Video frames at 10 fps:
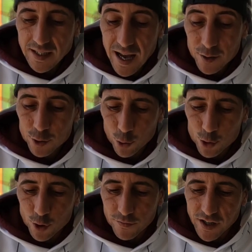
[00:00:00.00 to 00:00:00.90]
counts
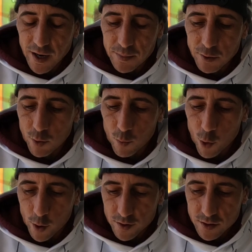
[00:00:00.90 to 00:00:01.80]
towards your VIP
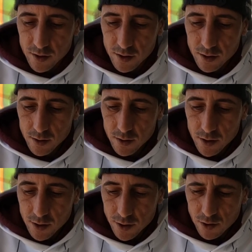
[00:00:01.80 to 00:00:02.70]
rewards.
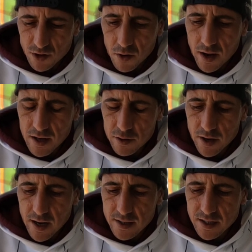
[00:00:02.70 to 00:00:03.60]
So don't
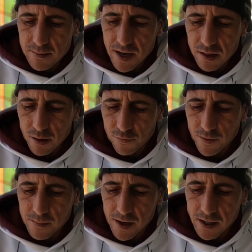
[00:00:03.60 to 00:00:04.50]
underestimate the
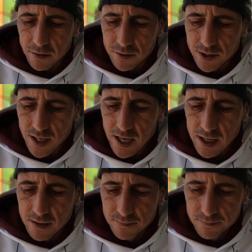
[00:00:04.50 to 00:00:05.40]
free money on stake